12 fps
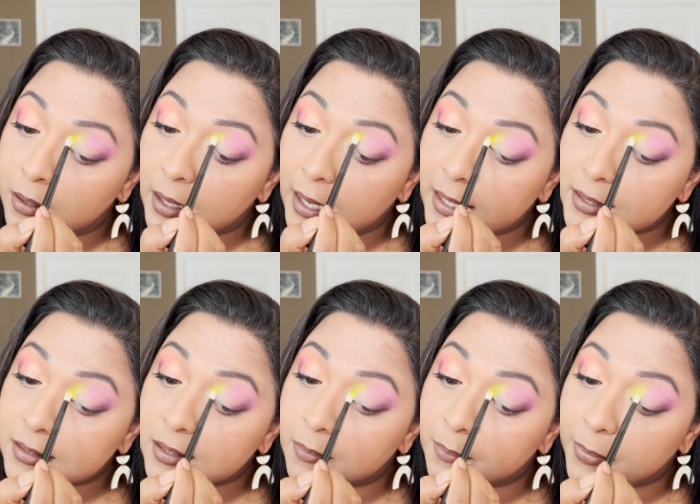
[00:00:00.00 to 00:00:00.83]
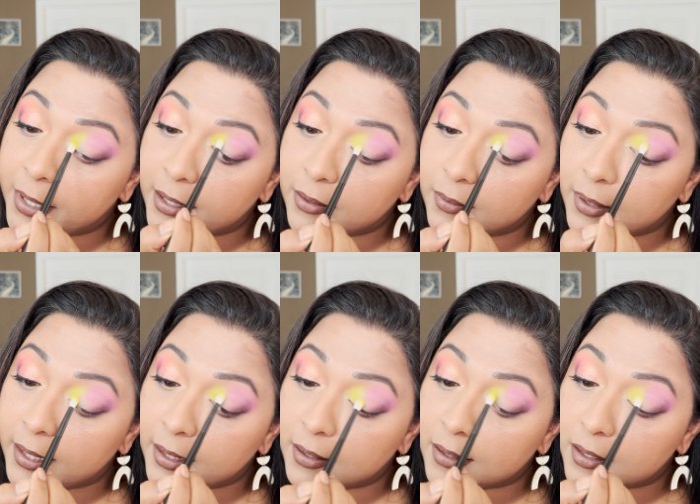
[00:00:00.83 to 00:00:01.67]
as compared to
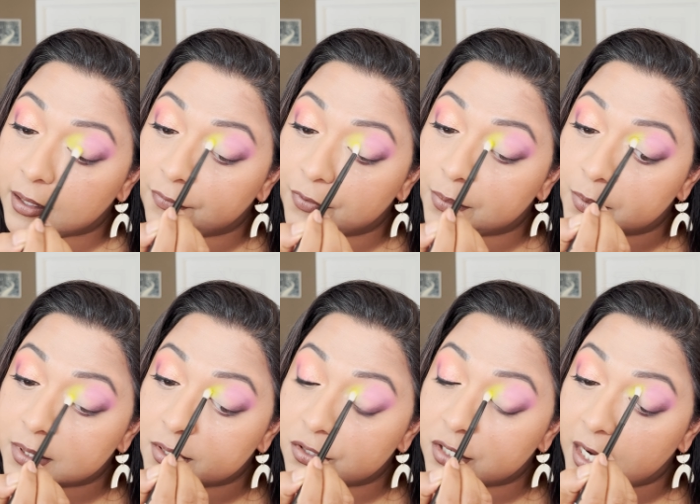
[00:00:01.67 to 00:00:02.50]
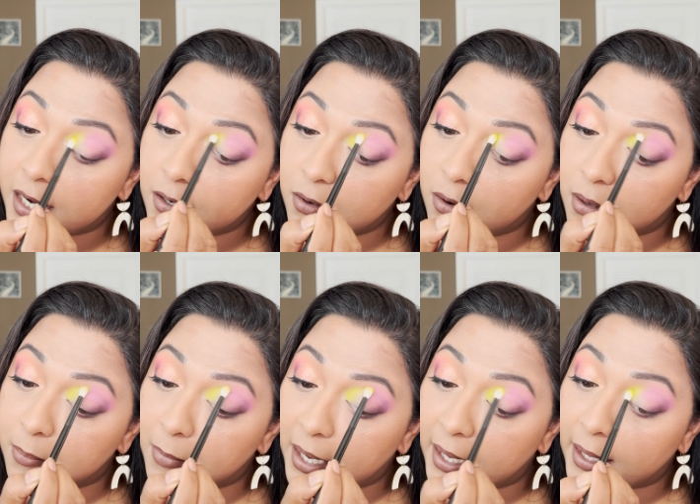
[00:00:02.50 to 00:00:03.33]
like if it was straight on
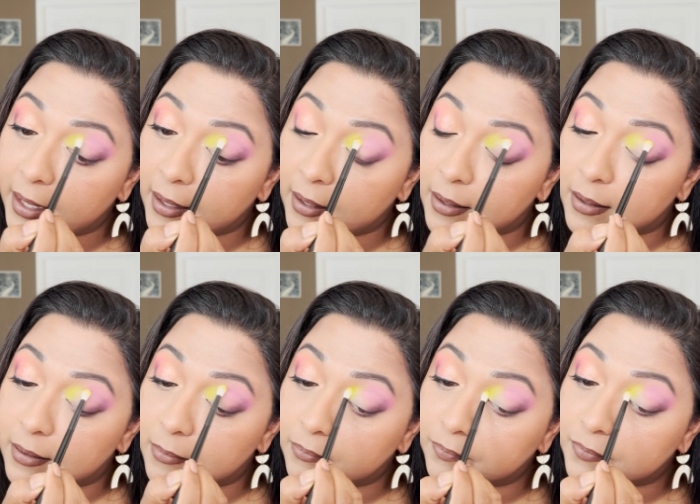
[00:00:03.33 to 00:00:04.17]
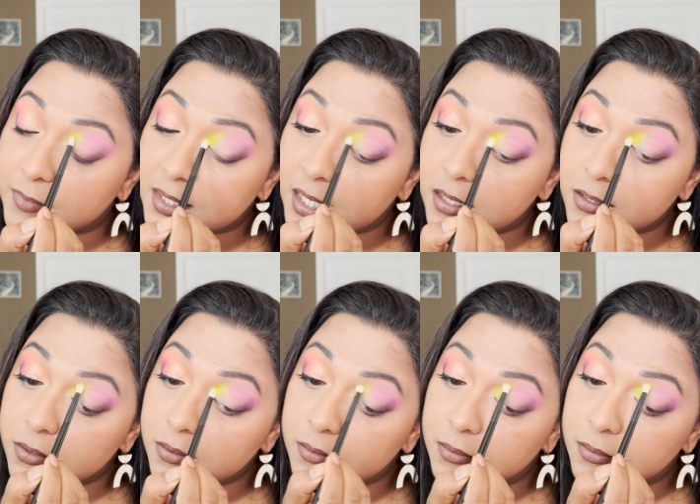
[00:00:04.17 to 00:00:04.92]
my um, skin tone.